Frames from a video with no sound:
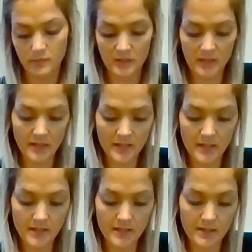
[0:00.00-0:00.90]

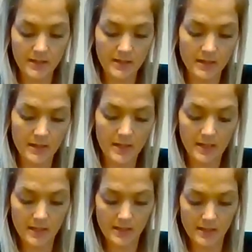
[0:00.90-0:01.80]
Slice,
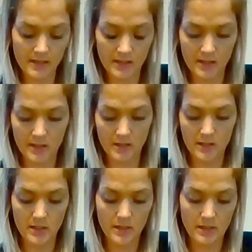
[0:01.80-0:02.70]
slice.
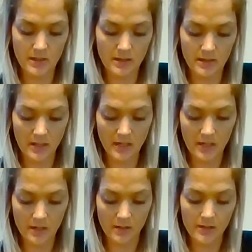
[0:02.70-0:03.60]

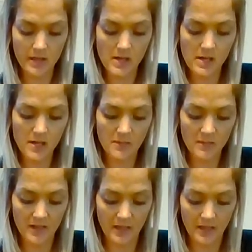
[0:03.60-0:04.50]
Take your time,
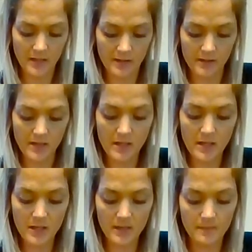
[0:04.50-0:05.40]
take your
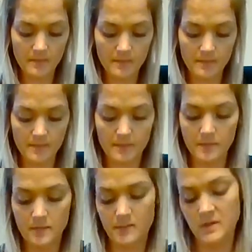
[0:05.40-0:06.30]
time.
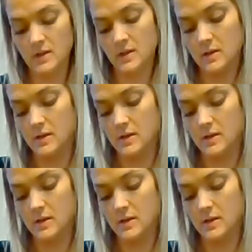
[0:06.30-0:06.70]
There